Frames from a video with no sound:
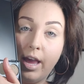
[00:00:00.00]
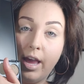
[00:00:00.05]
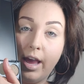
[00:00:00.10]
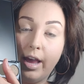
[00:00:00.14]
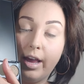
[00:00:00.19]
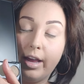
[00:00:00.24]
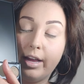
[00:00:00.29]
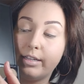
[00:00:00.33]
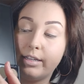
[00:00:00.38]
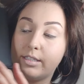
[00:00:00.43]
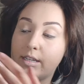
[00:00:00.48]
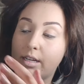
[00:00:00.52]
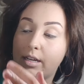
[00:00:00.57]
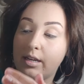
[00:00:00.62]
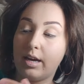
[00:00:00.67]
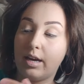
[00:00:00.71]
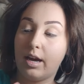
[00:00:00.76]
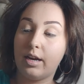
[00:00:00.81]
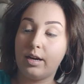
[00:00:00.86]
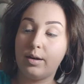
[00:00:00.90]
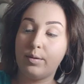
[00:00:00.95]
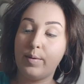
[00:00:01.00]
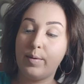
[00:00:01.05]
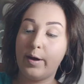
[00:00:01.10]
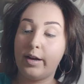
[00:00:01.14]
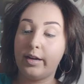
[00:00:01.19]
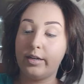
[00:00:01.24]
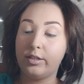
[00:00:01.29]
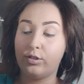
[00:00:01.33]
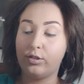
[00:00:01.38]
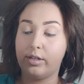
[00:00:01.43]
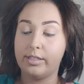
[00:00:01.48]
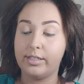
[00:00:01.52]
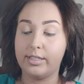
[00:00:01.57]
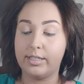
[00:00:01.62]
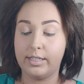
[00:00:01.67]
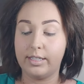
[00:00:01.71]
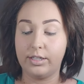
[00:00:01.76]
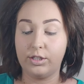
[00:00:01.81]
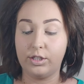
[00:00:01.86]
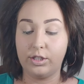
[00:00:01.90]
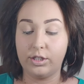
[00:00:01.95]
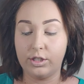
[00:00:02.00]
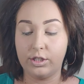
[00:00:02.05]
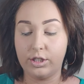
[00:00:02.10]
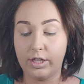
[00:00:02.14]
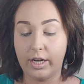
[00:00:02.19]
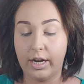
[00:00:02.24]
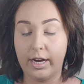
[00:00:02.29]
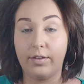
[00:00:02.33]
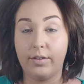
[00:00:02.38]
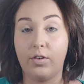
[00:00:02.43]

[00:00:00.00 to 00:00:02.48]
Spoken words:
as kind of my transition shade.